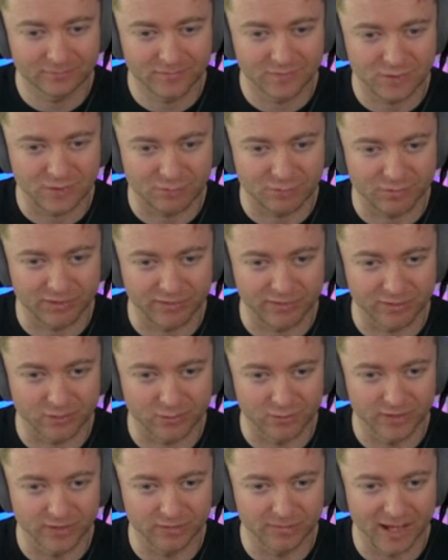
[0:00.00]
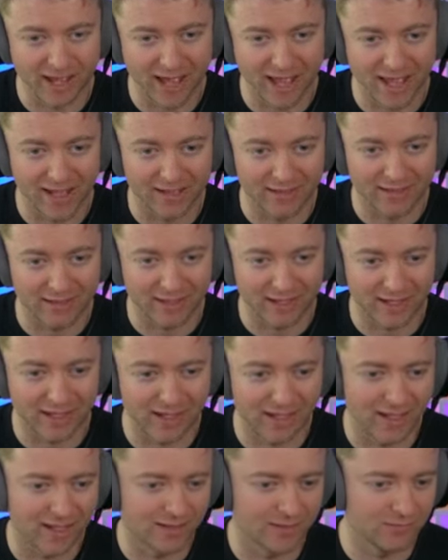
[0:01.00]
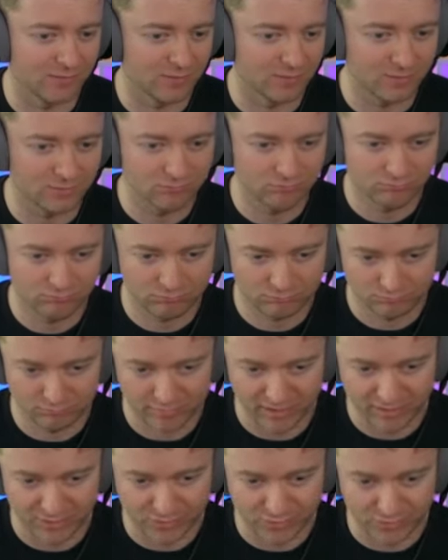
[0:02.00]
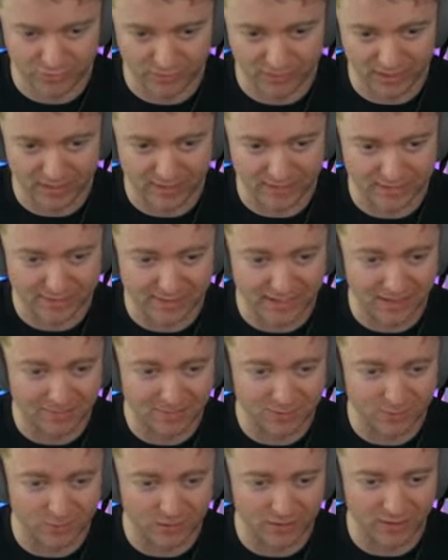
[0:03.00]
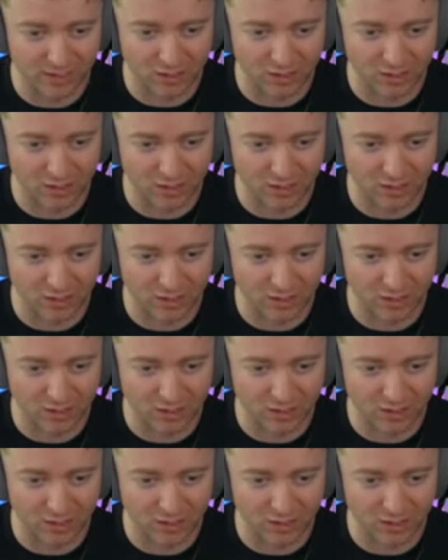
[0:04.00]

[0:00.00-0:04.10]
Just bring the queen back and make sure to get an escape square.